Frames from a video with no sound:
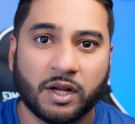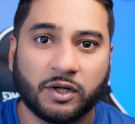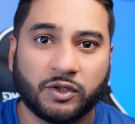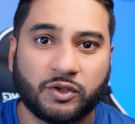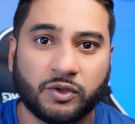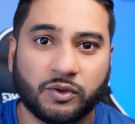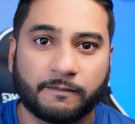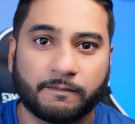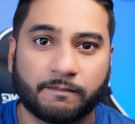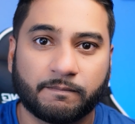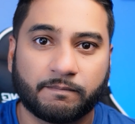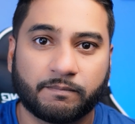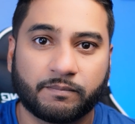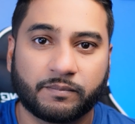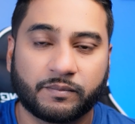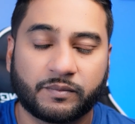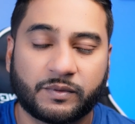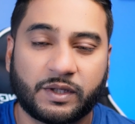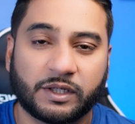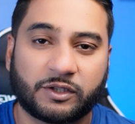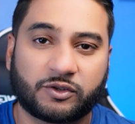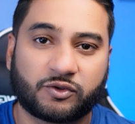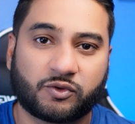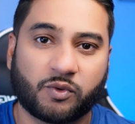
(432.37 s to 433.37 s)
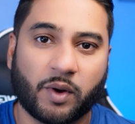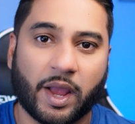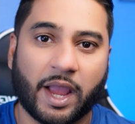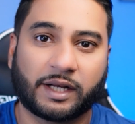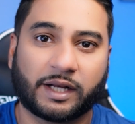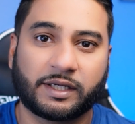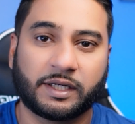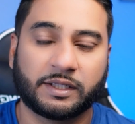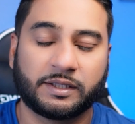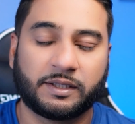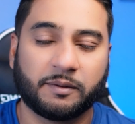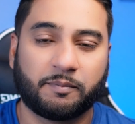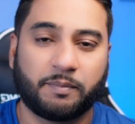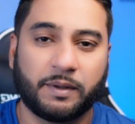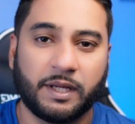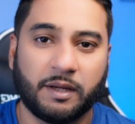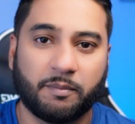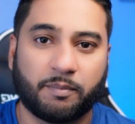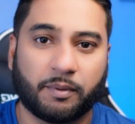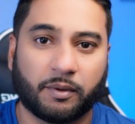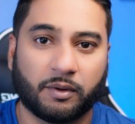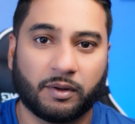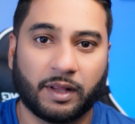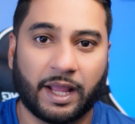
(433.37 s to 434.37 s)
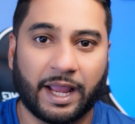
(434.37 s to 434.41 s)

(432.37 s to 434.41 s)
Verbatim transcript: to distract the people